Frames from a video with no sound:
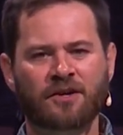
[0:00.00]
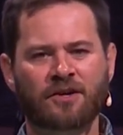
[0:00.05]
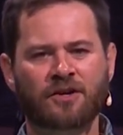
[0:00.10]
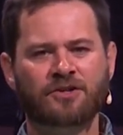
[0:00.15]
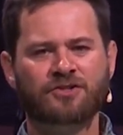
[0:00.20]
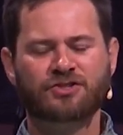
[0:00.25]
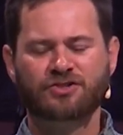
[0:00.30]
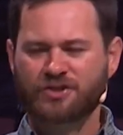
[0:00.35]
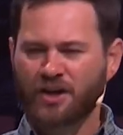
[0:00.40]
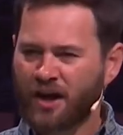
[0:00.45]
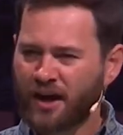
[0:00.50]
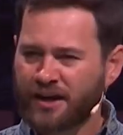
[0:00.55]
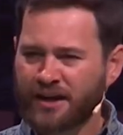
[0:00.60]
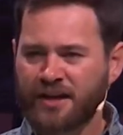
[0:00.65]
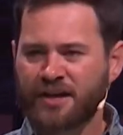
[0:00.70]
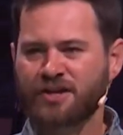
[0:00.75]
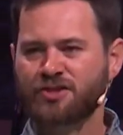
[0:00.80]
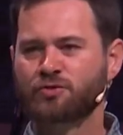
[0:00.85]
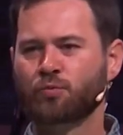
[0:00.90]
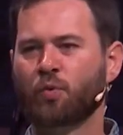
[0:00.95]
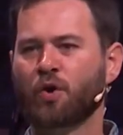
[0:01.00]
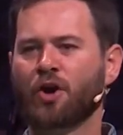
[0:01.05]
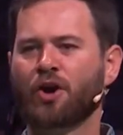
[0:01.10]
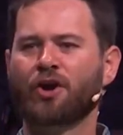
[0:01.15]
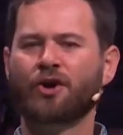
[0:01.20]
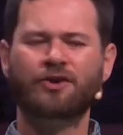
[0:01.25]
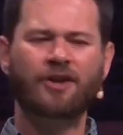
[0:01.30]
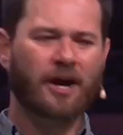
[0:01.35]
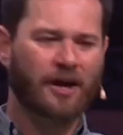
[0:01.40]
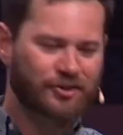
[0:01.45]
Study his
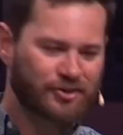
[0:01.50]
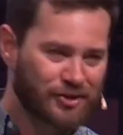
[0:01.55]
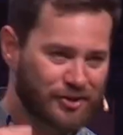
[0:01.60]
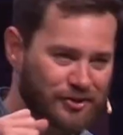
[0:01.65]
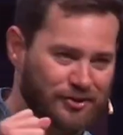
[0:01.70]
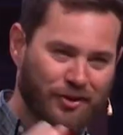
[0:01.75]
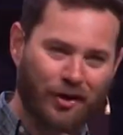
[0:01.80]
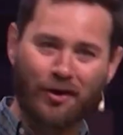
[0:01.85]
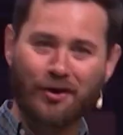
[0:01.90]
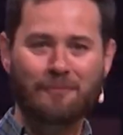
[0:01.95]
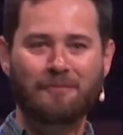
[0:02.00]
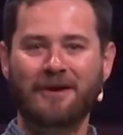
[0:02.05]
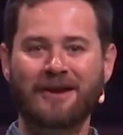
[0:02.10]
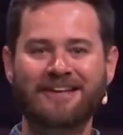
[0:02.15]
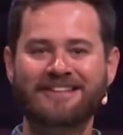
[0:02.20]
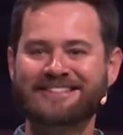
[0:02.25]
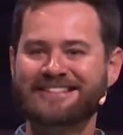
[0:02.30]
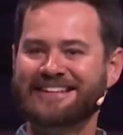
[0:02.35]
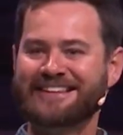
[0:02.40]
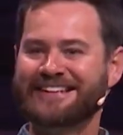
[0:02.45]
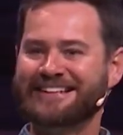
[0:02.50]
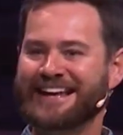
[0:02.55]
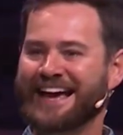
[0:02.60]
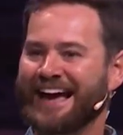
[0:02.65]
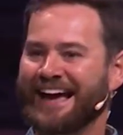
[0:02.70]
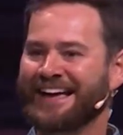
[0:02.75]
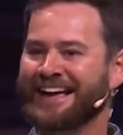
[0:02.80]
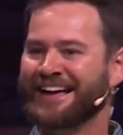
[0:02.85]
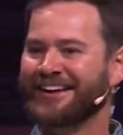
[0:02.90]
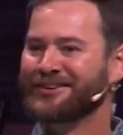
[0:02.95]
word, not just 30 minutes in the
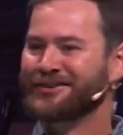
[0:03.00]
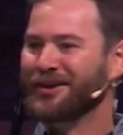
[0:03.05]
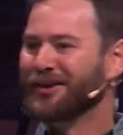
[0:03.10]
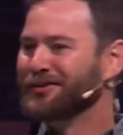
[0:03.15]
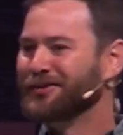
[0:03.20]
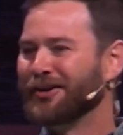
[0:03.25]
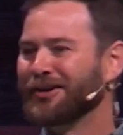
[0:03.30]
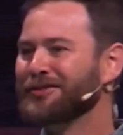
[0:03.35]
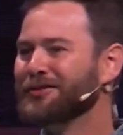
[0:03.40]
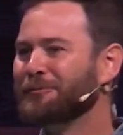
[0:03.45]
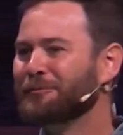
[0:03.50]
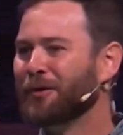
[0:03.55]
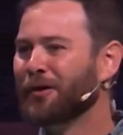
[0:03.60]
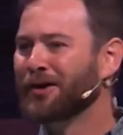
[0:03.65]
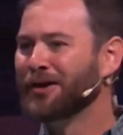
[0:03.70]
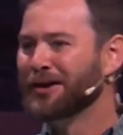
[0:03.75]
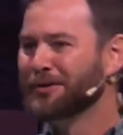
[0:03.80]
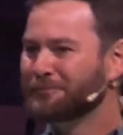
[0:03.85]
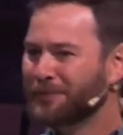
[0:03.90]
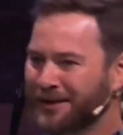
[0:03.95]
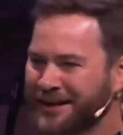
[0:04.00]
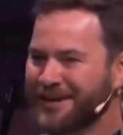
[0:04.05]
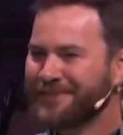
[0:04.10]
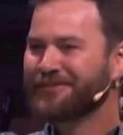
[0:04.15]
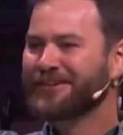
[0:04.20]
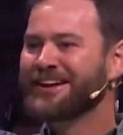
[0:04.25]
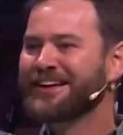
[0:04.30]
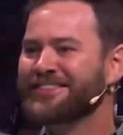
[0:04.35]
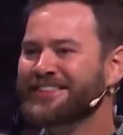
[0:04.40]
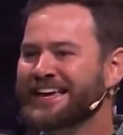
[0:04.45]
day, during the morning, but
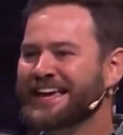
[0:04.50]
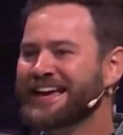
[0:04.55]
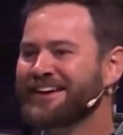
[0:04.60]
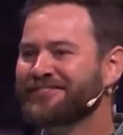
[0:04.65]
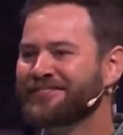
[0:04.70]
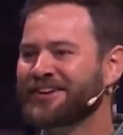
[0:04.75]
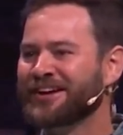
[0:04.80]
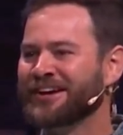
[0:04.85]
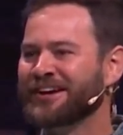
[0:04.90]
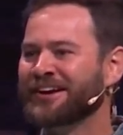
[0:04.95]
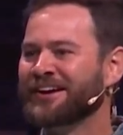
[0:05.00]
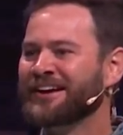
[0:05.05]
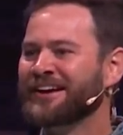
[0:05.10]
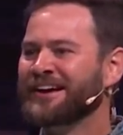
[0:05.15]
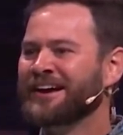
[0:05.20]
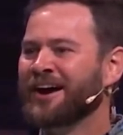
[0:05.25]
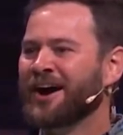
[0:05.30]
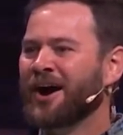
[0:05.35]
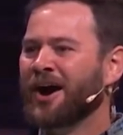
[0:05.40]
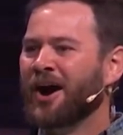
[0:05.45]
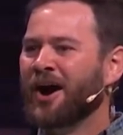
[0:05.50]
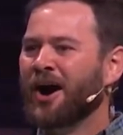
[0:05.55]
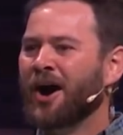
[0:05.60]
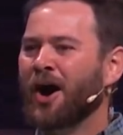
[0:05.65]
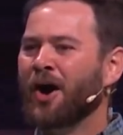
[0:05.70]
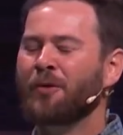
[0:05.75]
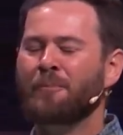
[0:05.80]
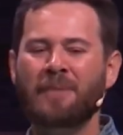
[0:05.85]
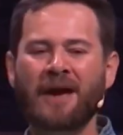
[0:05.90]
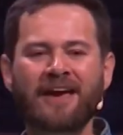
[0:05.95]
even in the evening.
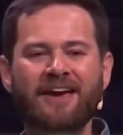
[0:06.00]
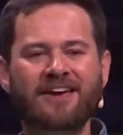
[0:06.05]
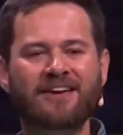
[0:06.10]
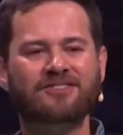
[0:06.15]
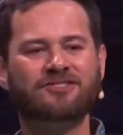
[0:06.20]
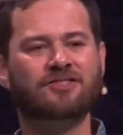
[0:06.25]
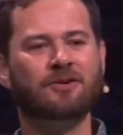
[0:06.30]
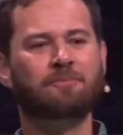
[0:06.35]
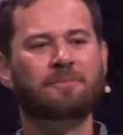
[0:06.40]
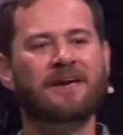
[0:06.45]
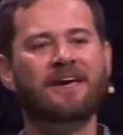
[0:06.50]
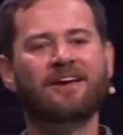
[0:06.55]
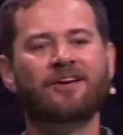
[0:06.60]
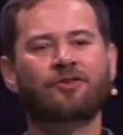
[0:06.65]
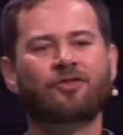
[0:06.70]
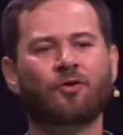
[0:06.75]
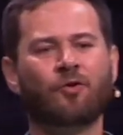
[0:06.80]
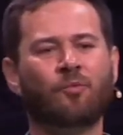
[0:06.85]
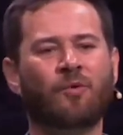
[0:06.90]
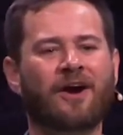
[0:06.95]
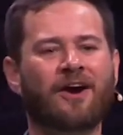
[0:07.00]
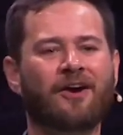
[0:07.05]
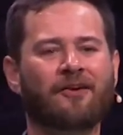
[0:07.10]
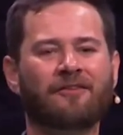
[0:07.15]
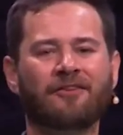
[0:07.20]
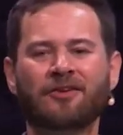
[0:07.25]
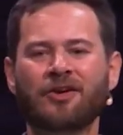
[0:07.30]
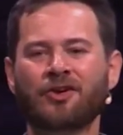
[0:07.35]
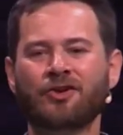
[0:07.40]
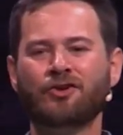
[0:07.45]
Oh, make it to be the where
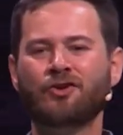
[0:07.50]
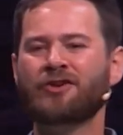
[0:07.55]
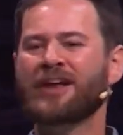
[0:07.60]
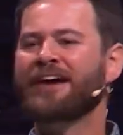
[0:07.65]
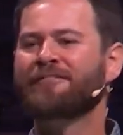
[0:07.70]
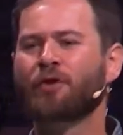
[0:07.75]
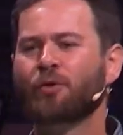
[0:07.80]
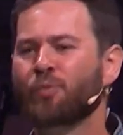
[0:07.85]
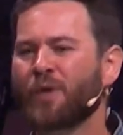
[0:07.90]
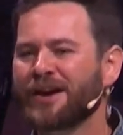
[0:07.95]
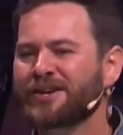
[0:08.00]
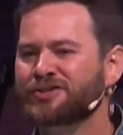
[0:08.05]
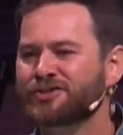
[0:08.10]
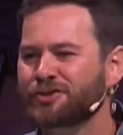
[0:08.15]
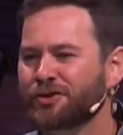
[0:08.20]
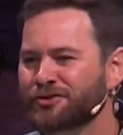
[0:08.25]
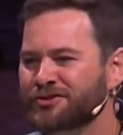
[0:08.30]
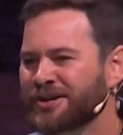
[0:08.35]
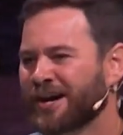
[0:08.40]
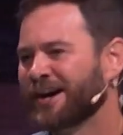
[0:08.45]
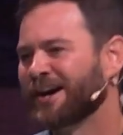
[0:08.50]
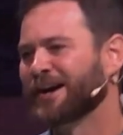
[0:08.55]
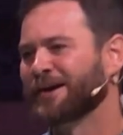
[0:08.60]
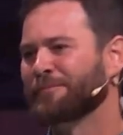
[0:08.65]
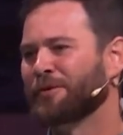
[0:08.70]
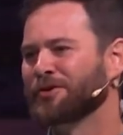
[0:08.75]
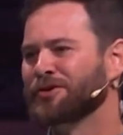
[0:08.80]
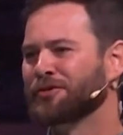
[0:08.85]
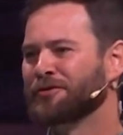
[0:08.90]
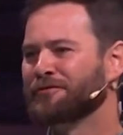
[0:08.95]
you never waste your time on your